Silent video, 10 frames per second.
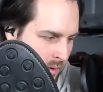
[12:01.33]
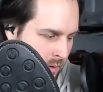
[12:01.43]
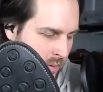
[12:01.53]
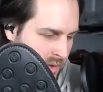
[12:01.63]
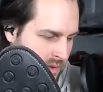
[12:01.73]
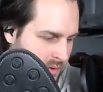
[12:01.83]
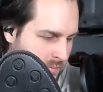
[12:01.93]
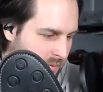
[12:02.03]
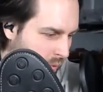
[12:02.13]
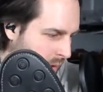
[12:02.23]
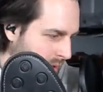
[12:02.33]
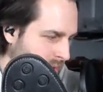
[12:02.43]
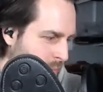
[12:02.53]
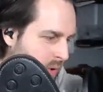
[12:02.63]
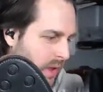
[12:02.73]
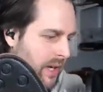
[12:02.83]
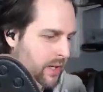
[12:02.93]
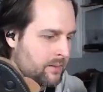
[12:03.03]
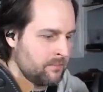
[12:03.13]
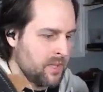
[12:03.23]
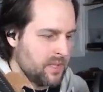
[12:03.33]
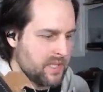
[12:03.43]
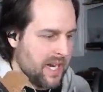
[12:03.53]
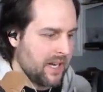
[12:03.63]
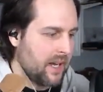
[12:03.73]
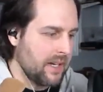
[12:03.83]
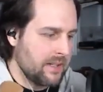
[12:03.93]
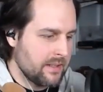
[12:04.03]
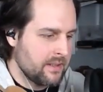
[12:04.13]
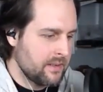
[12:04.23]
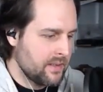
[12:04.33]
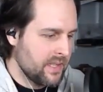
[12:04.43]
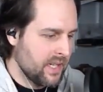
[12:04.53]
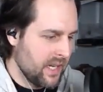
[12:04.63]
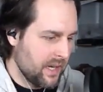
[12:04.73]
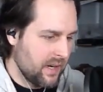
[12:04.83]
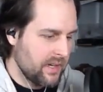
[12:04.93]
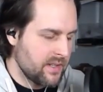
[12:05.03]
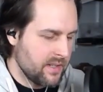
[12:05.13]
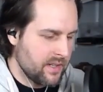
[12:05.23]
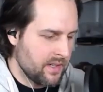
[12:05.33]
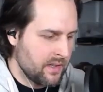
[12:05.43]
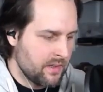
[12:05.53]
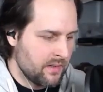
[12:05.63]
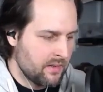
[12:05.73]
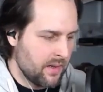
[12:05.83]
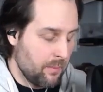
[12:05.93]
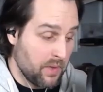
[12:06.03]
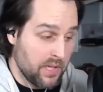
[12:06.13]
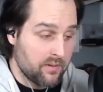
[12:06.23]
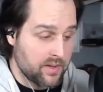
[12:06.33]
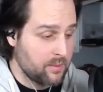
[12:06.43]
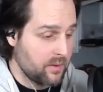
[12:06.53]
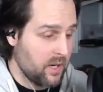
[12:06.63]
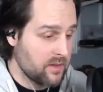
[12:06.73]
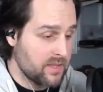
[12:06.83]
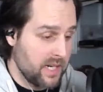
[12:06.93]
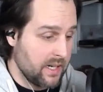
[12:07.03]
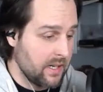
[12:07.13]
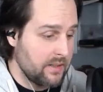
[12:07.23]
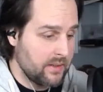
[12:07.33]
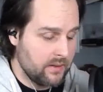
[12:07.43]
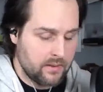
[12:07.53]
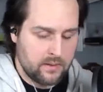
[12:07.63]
which reads more like Danite, Danite. I believe it's pronounced Danite.